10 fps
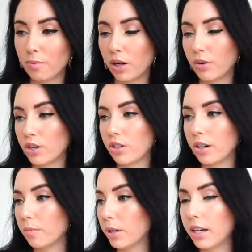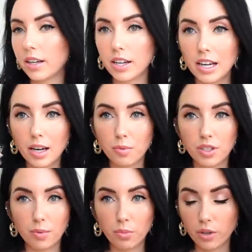I'm not quite sure, but I'm
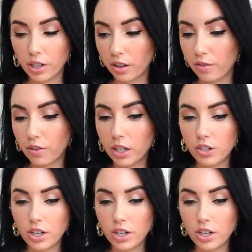just importing the footage